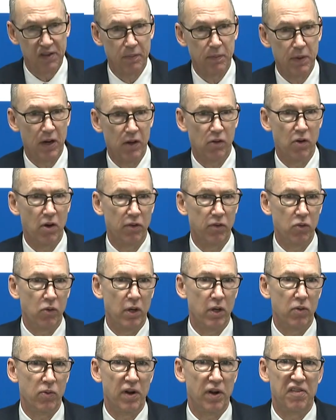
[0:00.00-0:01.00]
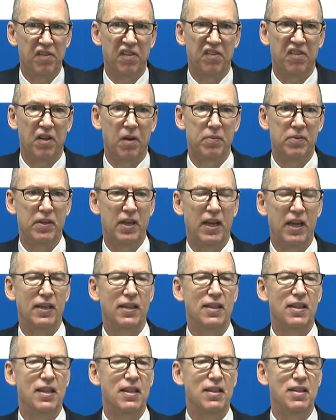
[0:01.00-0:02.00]
and MetaGrowth 2026 update.
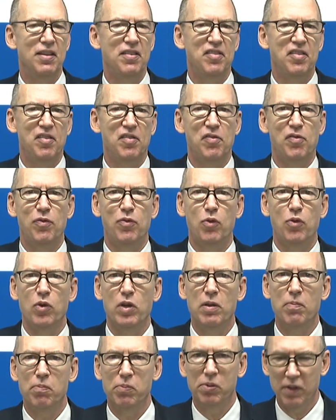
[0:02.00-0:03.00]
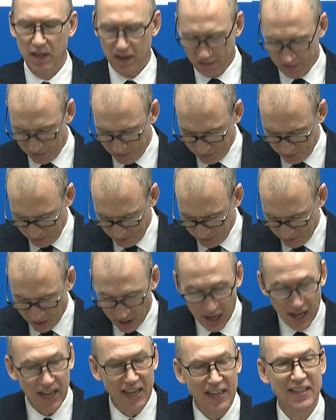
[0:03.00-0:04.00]
This is 30-plus
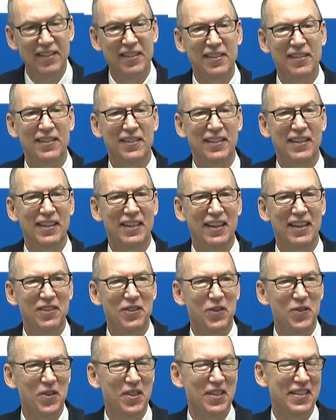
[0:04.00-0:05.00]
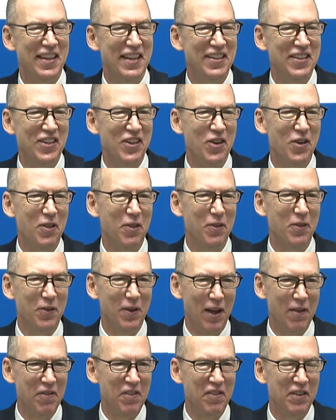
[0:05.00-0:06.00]
slides. I don't intend to go through
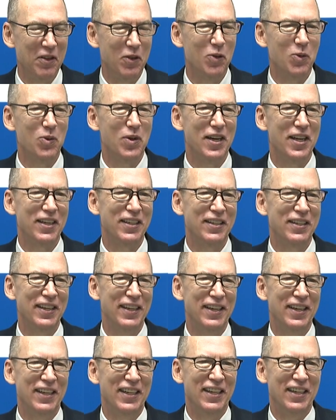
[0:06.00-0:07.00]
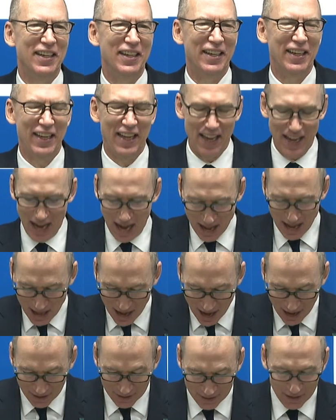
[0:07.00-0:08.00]
every single one. And
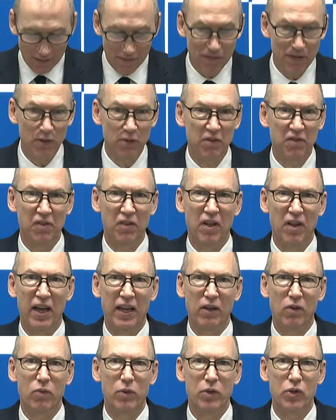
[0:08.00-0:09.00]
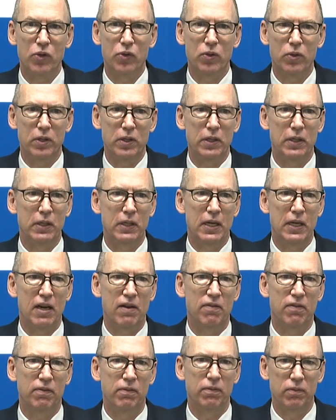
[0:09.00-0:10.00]
yet, it feels like we should kind
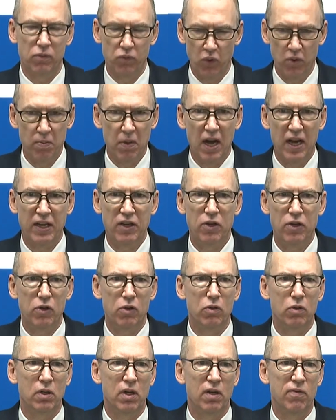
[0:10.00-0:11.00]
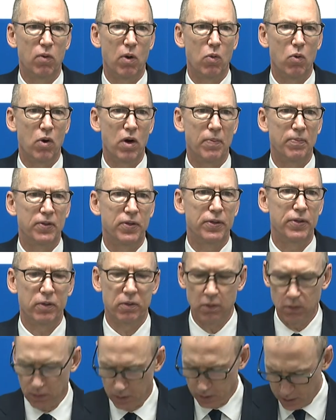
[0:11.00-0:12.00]
of remind you of what we're up to,